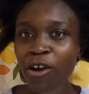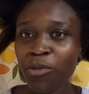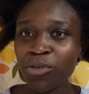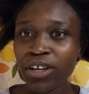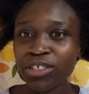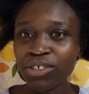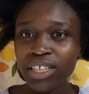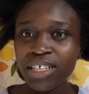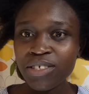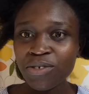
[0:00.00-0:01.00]
I hope you
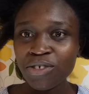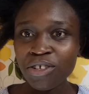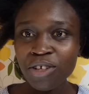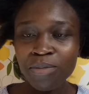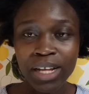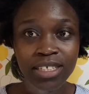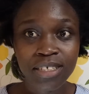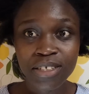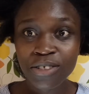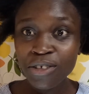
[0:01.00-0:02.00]
enjoyed this tutorial,
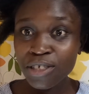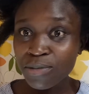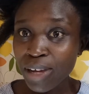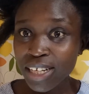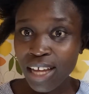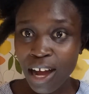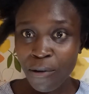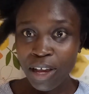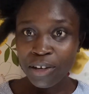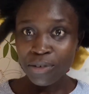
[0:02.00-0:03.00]
but don't mind
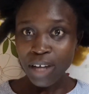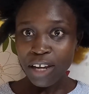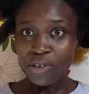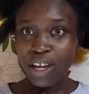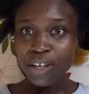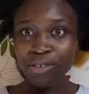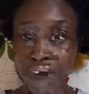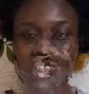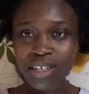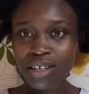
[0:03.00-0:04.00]
how I look. I know I
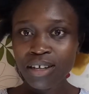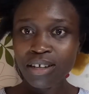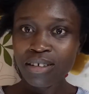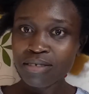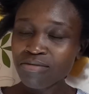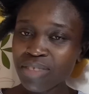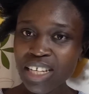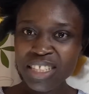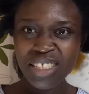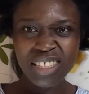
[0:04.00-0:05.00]
look,
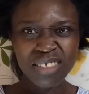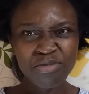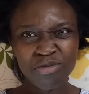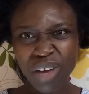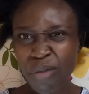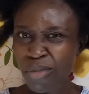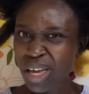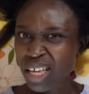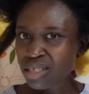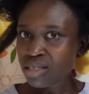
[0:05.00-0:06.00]
it's a
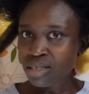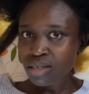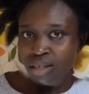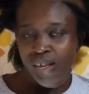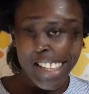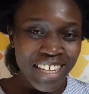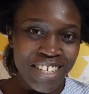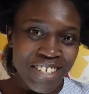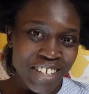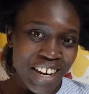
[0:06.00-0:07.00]
mess. Hope you enjoyed
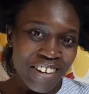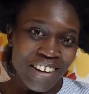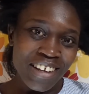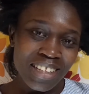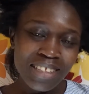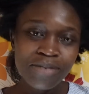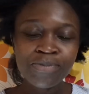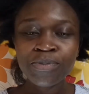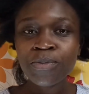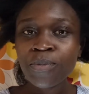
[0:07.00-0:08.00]
the tutorial.
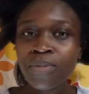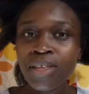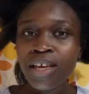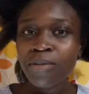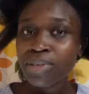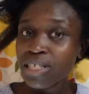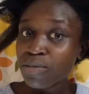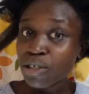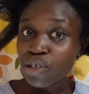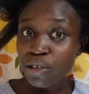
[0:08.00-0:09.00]

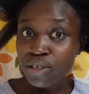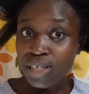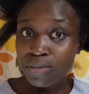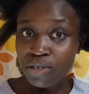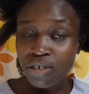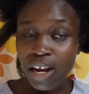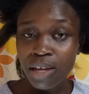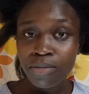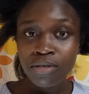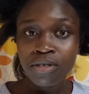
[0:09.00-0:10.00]
Please make sure you
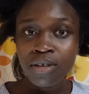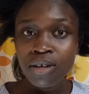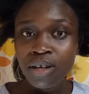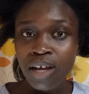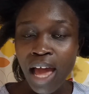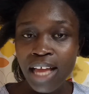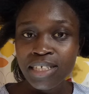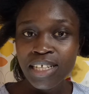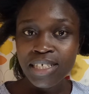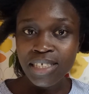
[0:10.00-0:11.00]
subscribe
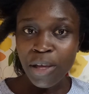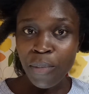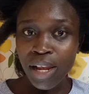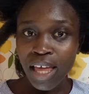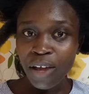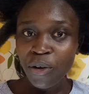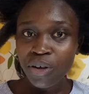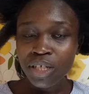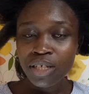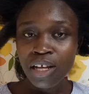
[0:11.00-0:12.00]
and hit the bell
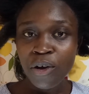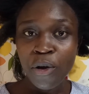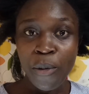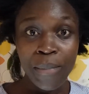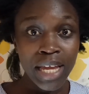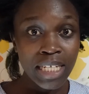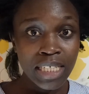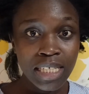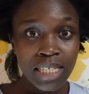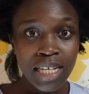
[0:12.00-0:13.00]
icon,
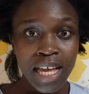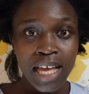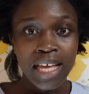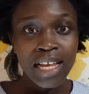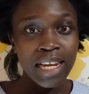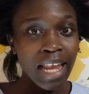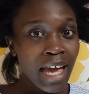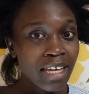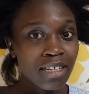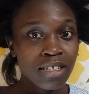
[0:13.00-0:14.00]
comment,
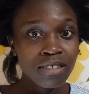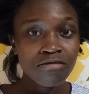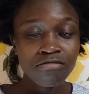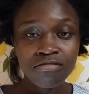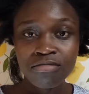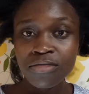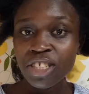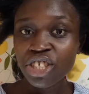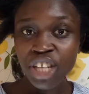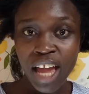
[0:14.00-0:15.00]
like,
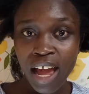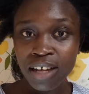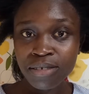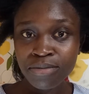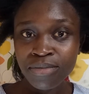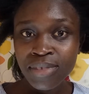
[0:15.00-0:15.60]
share,